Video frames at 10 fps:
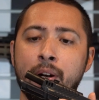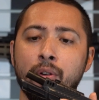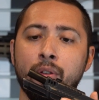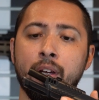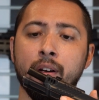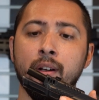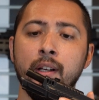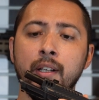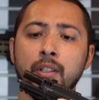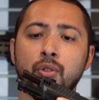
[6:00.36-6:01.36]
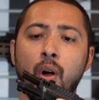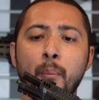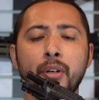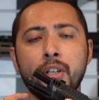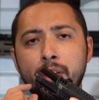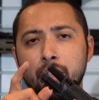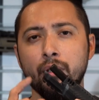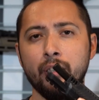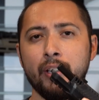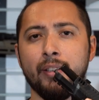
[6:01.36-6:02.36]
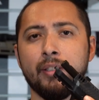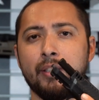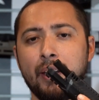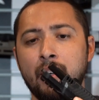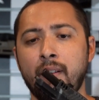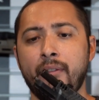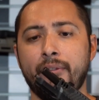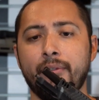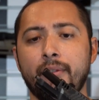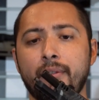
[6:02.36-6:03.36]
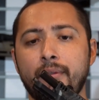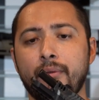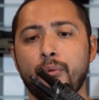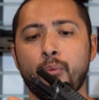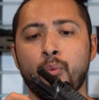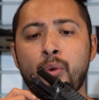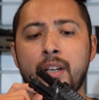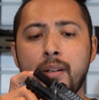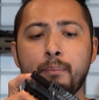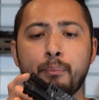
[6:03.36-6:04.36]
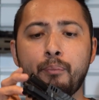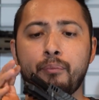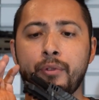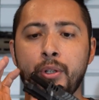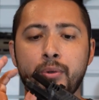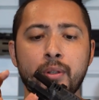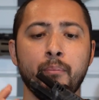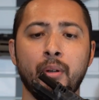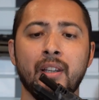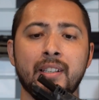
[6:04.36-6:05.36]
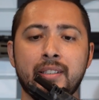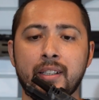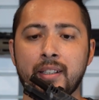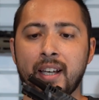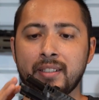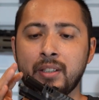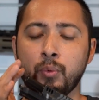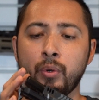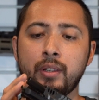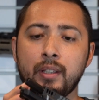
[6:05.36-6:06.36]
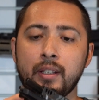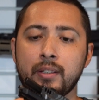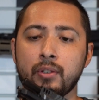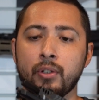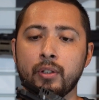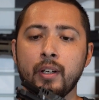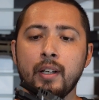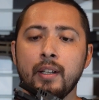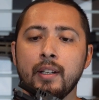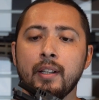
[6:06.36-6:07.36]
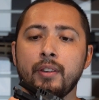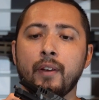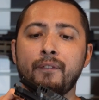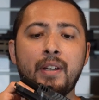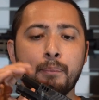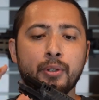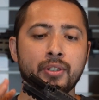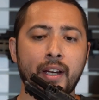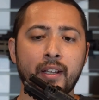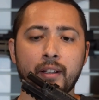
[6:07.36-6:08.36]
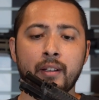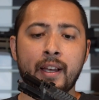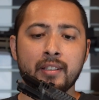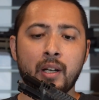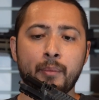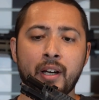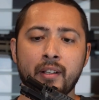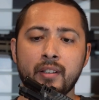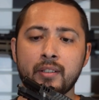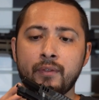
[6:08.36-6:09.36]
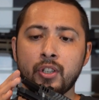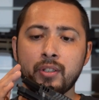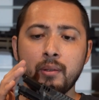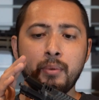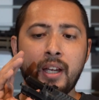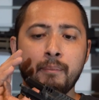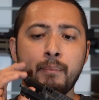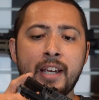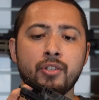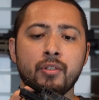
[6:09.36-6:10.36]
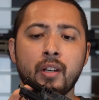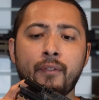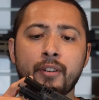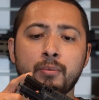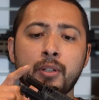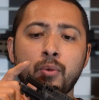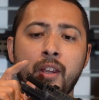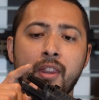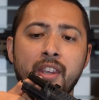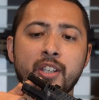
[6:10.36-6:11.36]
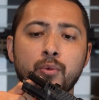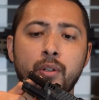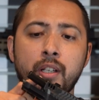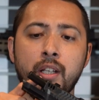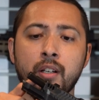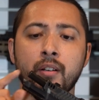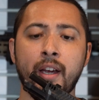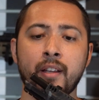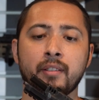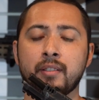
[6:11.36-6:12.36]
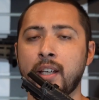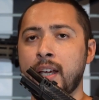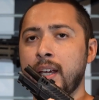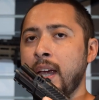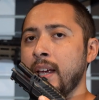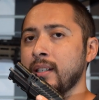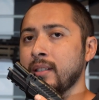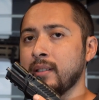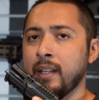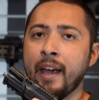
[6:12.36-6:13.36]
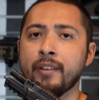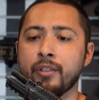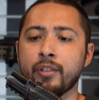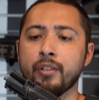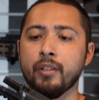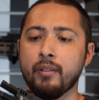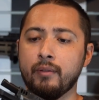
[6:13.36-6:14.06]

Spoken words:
barrel there. So I'm curious if we do some ballistic testing with this, or the feet per second that's coming out of this, if there's going to be a major difference between this one here and say a standard